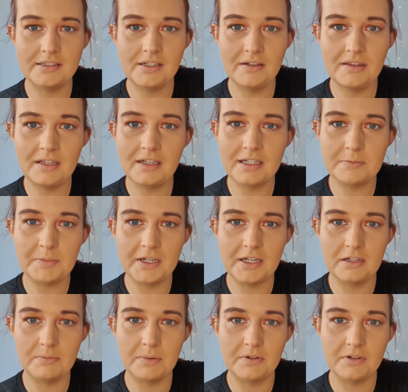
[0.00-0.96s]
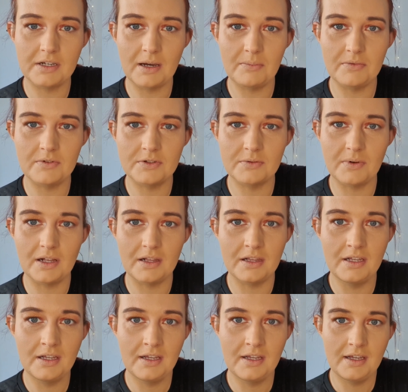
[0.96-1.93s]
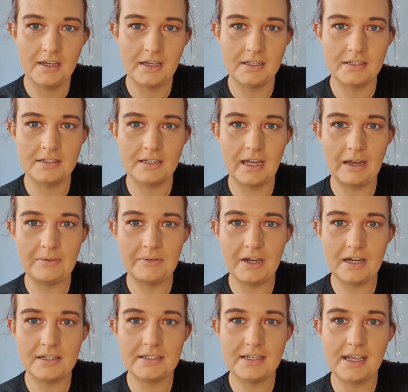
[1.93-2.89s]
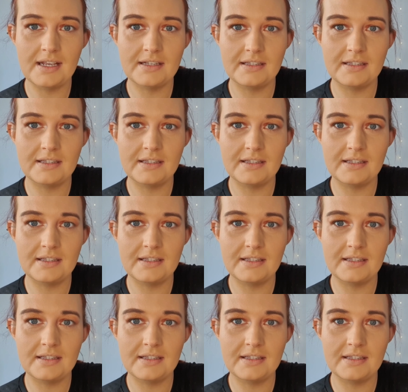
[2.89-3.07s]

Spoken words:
I don't think it's picking up on camera as well as to how nice it is.